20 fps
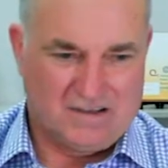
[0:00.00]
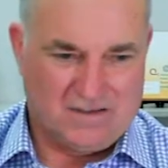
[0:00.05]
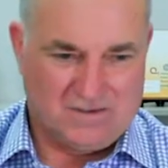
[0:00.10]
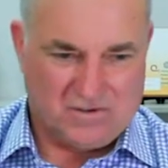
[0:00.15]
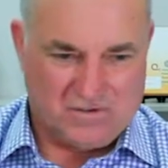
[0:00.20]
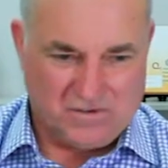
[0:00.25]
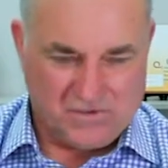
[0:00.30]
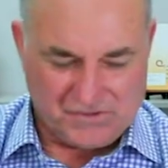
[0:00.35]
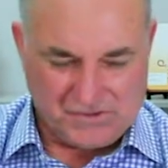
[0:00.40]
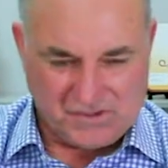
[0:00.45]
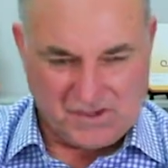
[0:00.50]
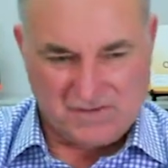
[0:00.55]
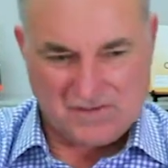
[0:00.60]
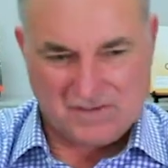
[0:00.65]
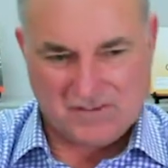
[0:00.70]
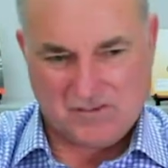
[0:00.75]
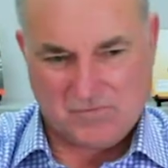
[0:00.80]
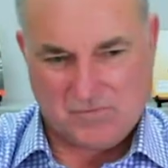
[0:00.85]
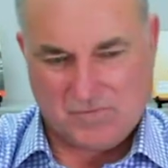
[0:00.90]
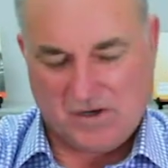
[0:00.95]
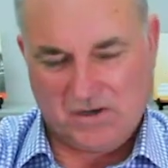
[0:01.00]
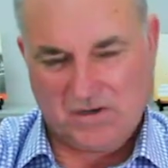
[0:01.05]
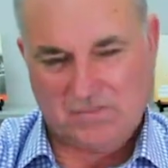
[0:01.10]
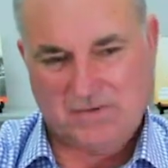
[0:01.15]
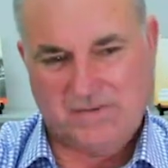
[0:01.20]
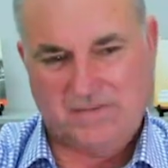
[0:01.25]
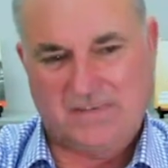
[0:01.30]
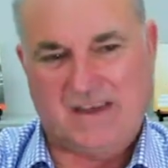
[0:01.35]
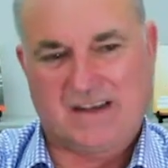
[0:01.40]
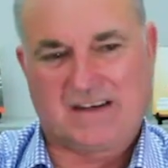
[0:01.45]
Also at the bottom
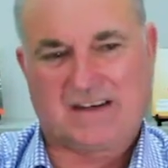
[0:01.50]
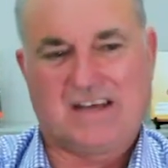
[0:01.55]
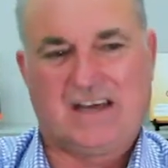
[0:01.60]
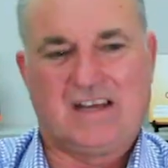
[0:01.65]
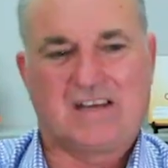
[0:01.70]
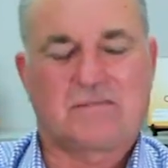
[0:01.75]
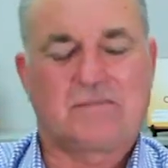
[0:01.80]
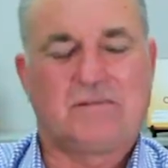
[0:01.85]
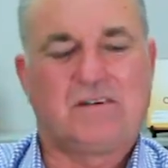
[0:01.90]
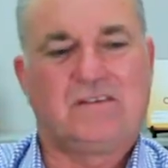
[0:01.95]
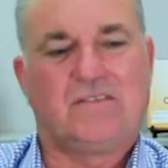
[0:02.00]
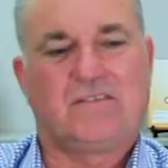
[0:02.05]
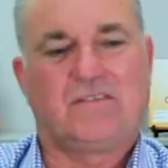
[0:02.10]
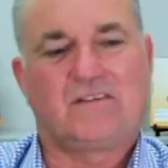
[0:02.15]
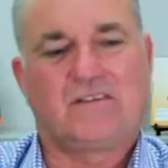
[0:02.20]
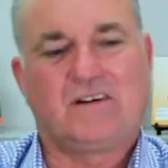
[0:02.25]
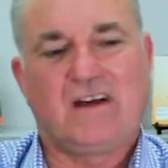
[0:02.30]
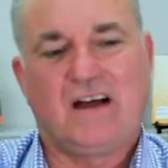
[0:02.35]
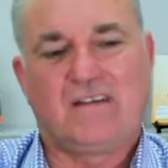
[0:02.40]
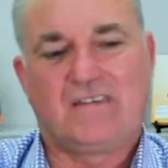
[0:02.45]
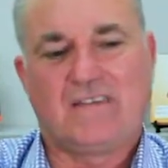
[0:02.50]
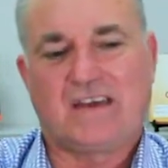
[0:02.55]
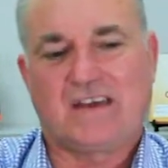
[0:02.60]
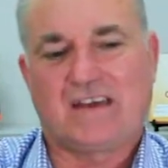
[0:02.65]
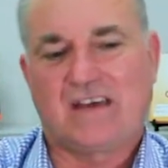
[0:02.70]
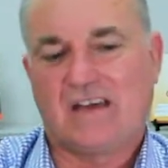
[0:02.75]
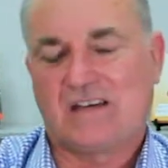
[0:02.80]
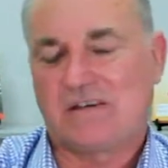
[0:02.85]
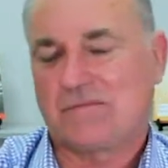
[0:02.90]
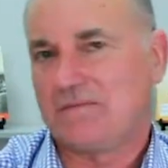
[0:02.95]
of that catchment and throughout that
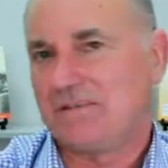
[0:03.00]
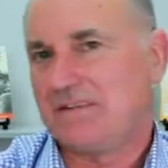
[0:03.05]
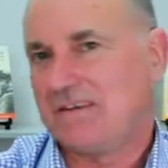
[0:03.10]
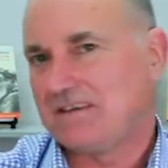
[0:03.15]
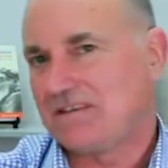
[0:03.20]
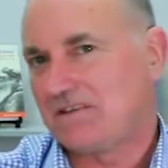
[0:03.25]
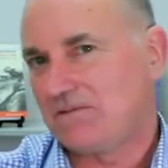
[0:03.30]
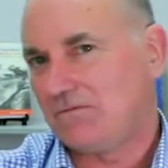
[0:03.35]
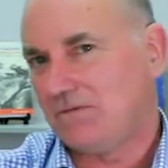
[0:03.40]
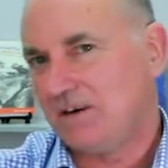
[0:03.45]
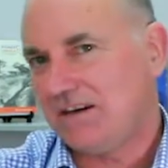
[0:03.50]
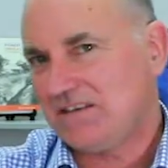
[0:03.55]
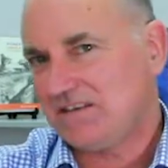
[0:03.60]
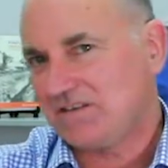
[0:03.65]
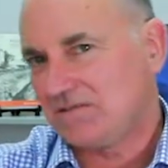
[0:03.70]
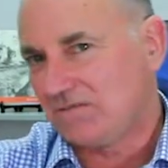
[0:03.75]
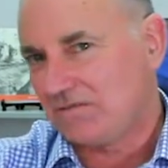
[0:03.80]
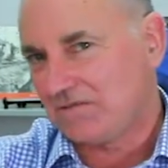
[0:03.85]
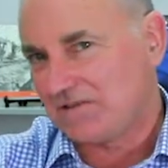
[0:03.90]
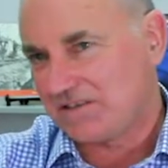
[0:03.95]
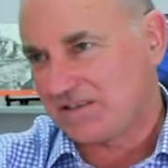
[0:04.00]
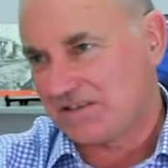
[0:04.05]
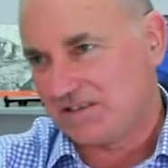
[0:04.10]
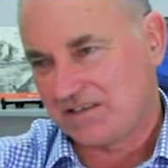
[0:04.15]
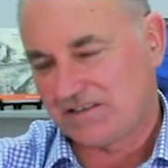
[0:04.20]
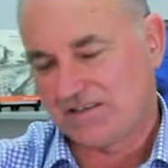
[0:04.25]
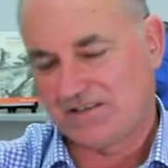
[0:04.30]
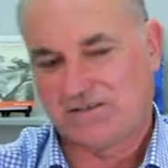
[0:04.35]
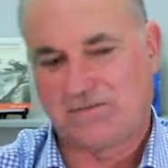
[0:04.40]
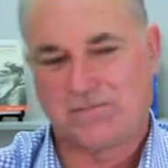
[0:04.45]
catchment, there's a wastewater
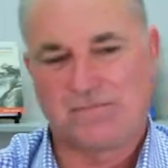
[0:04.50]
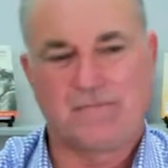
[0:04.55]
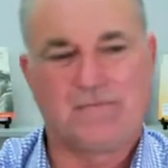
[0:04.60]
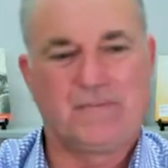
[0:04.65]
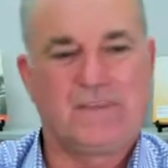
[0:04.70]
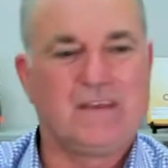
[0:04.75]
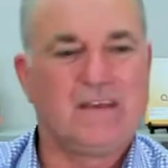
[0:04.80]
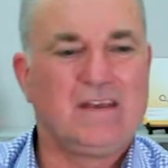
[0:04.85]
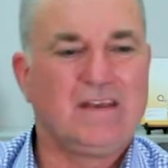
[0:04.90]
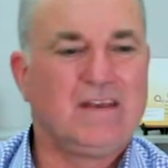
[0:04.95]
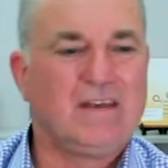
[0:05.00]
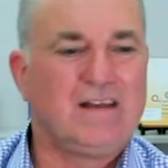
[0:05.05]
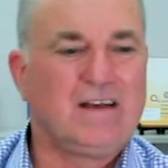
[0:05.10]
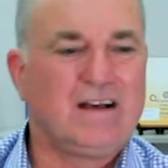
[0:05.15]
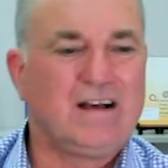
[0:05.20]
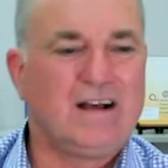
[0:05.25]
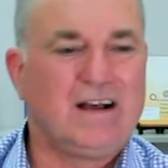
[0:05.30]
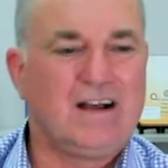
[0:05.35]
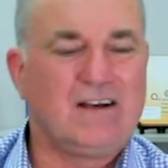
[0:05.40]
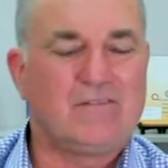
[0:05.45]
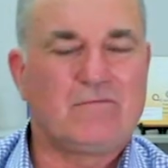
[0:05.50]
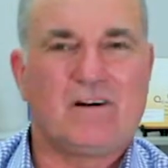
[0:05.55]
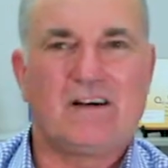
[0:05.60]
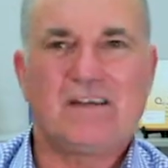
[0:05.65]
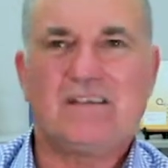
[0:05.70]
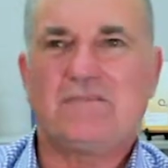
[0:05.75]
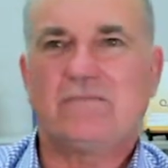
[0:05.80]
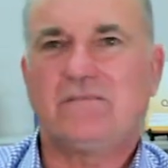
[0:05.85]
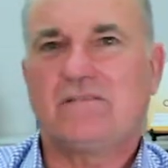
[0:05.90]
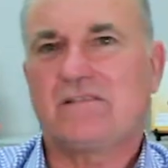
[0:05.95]
system, and
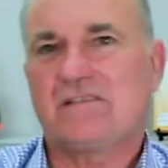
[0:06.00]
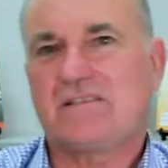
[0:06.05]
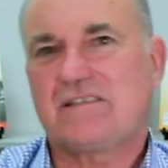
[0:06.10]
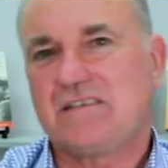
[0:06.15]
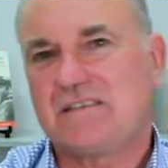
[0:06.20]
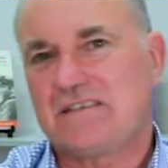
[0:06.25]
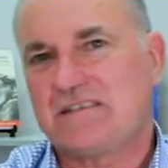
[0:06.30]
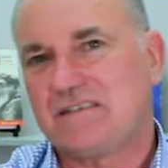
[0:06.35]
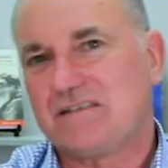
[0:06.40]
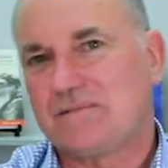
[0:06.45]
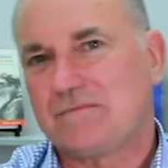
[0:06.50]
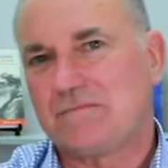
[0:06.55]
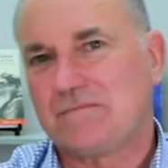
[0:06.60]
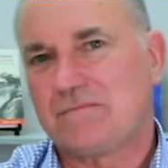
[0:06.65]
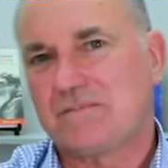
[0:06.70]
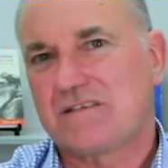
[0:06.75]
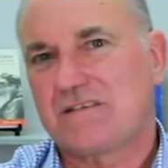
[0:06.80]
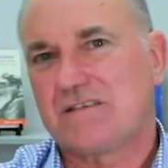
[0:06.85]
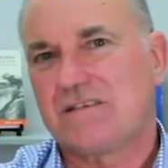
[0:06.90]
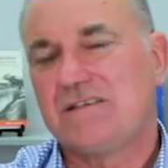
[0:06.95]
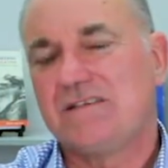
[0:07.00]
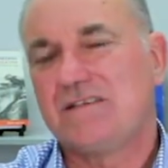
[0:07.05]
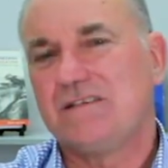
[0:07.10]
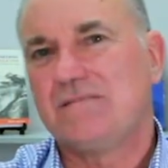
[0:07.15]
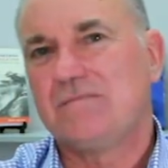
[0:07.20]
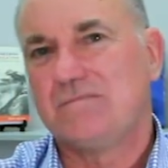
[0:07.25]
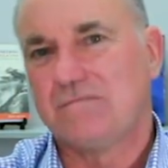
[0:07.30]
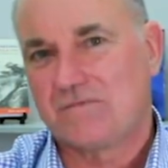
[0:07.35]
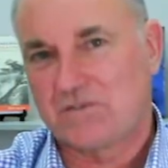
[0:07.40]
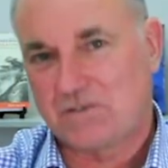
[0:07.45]
wastewater systems,
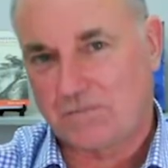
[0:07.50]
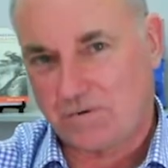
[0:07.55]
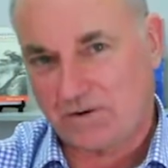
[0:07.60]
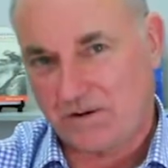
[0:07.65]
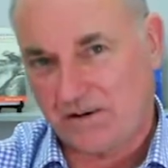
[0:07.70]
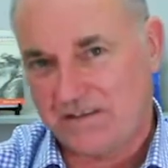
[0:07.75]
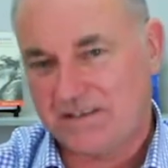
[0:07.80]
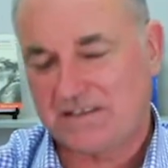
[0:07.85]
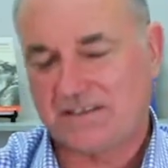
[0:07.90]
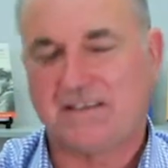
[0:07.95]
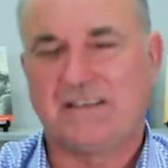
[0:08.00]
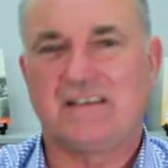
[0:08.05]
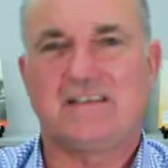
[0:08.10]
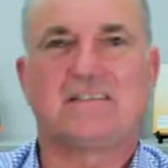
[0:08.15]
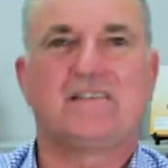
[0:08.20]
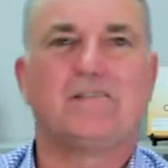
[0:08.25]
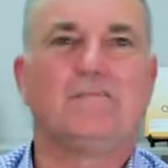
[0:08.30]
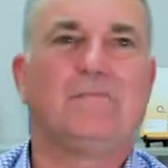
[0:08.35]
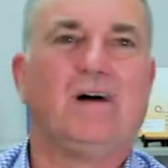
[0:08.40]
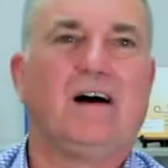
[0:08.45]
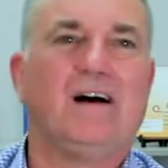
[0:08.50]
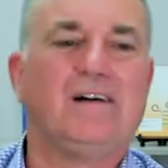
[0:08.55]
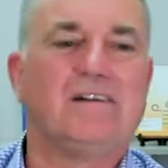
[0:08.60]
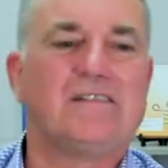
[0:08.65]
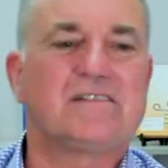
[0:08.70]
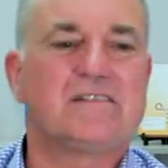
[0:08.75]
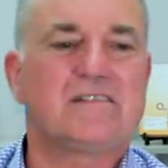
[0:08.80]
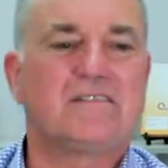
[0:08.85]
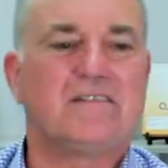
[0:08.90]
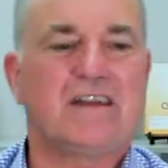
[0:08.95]
surprisingly to
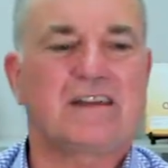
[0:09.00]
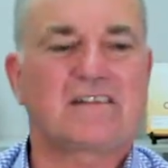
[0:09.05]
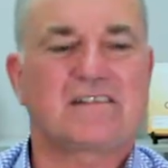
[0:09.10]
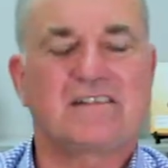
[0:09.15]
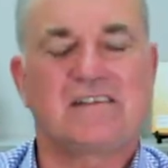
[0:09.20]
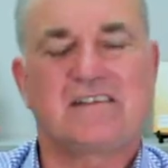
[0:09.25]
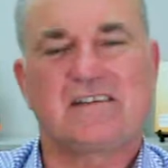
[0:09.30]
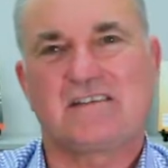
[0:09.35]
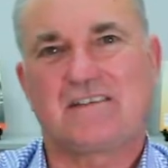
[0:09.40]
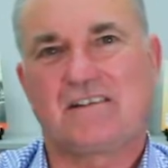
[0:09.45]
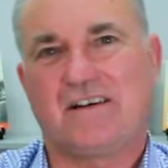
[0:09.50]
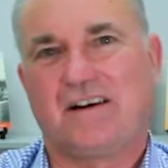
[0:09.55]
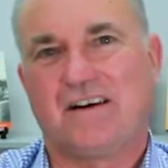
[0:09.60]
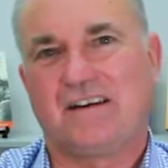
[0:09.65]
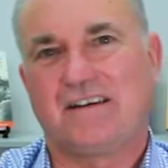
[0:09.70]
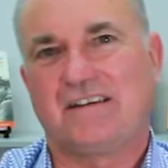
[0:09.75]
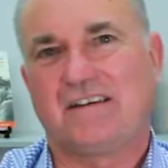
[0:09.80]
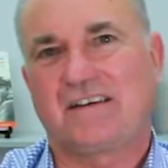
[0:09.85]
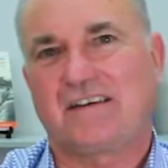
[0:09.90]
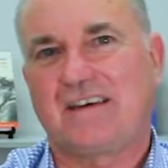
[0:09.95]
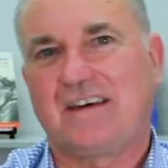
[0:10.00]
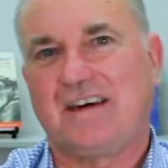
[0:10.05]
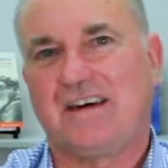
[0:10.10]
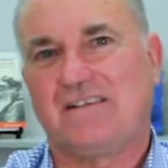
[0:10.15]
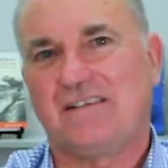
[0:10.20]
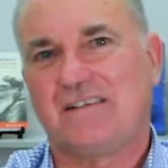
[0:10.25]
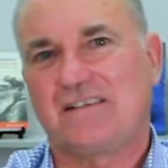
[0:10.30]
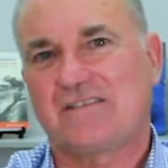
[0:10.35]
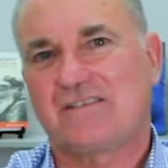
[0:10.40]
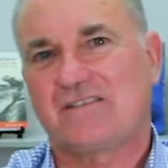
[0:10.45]
most, are actually designed to
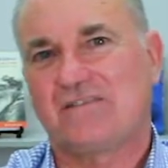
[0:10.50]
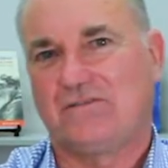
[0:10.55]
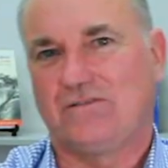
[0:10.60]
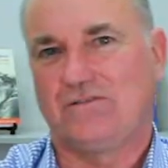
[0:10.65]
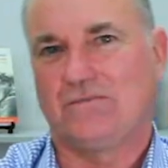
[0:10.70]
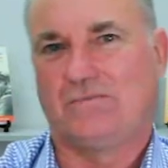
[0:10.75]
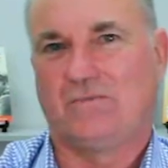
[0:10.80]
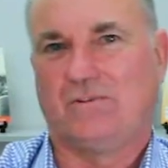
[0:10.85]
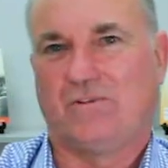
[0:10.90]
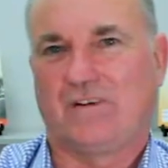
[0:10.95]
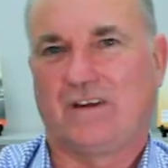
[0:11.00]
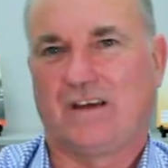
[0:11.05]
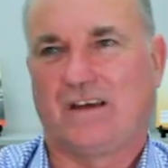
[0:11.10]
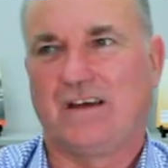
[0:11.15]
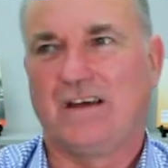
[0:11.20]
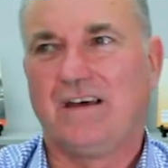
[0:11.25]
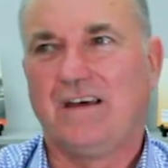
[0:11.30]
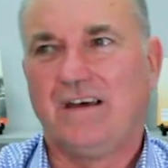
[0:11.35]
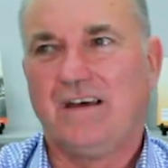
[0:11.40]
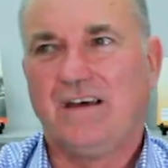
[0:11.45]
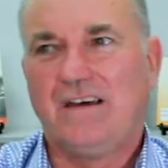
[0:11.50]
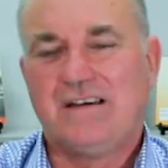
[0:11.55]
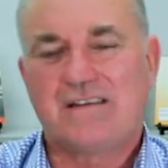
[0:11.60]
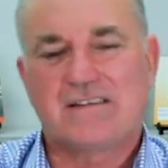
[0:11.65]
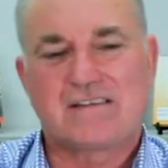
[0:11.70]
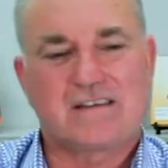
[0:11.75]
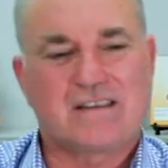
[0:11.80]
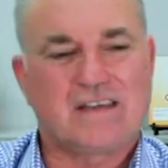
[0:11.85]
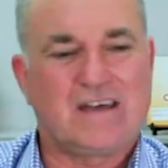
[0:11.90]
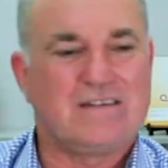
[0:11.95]
carry stormwater.
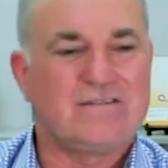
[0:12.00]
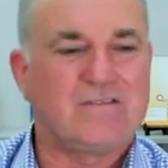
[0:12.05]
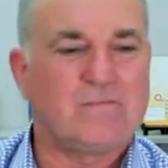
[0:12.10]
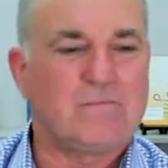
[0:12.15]
So they have a